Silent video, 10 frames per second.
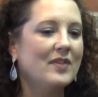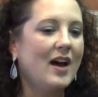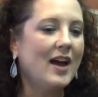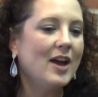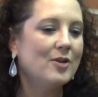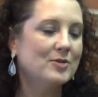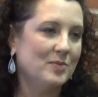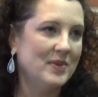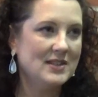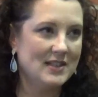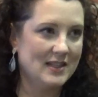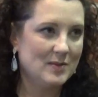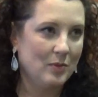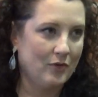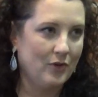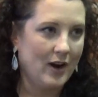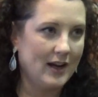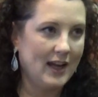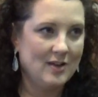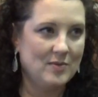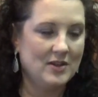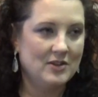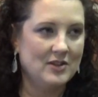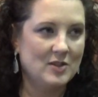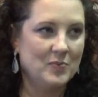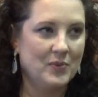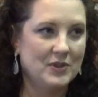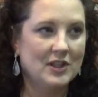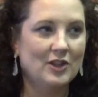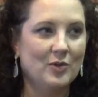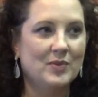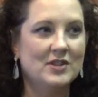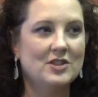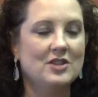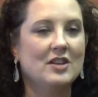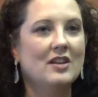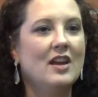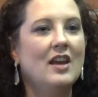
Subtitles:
I owned a business before I came into this particular position.